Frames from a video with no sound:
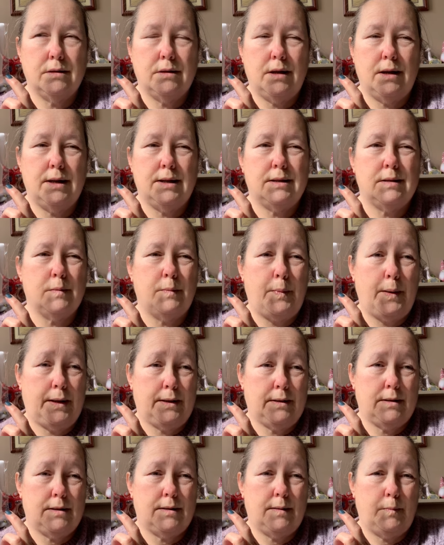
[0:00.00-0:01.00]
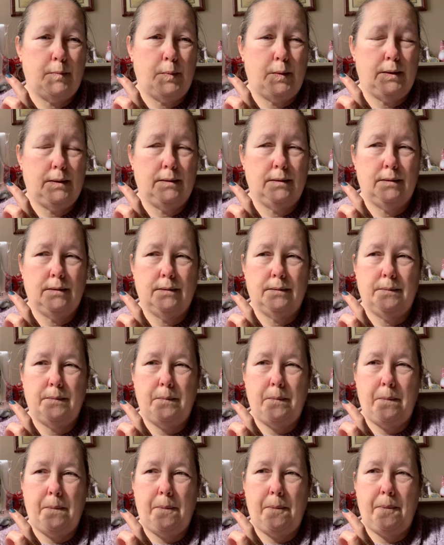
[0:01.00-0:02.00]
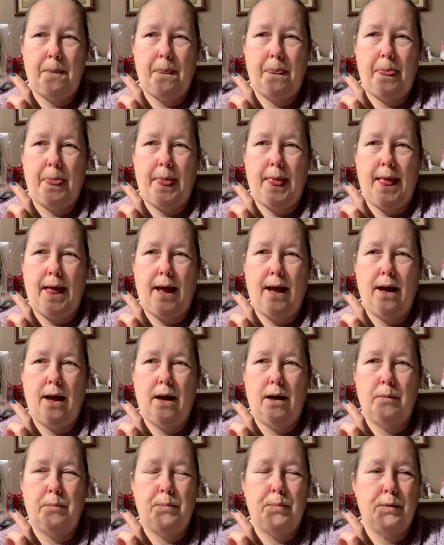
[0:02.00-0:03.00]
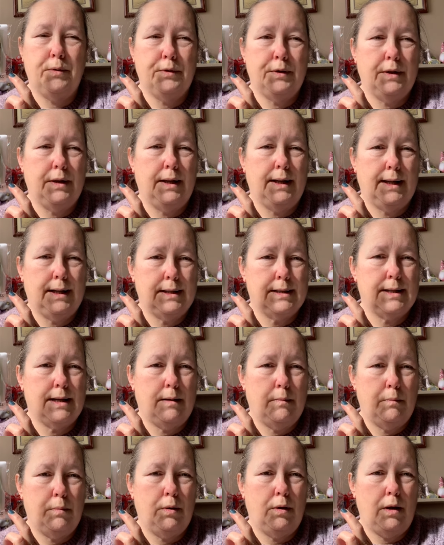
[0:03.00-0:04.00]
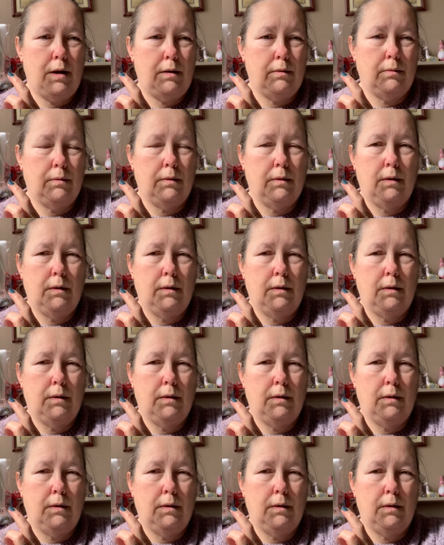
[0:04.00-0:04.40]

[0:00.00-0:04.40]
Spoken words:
it's a band sampler. I'll put the link down below.